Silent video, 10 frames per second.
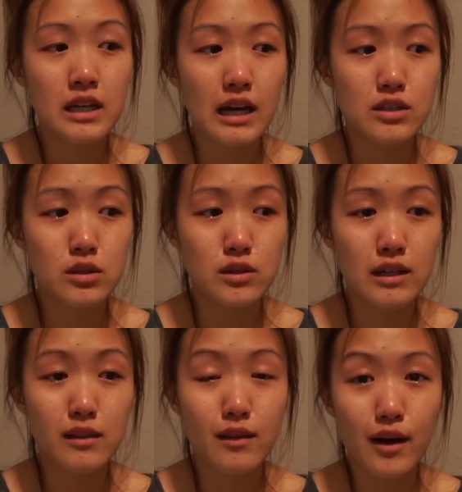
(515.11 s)
I took
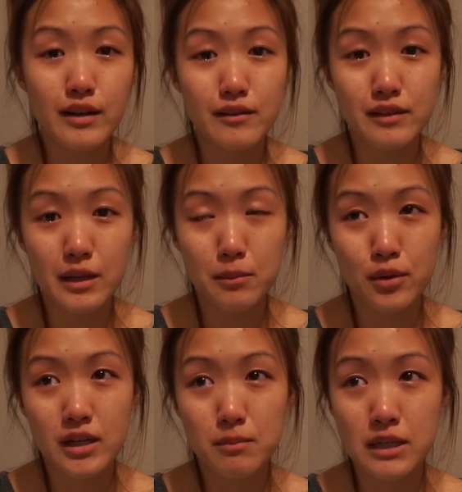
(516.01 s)
a lot of like
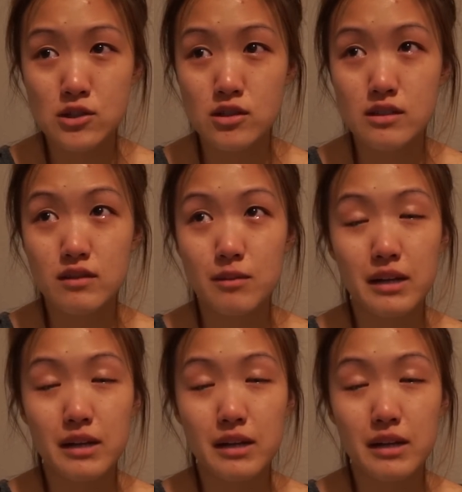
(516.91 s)
pretty pictures of them.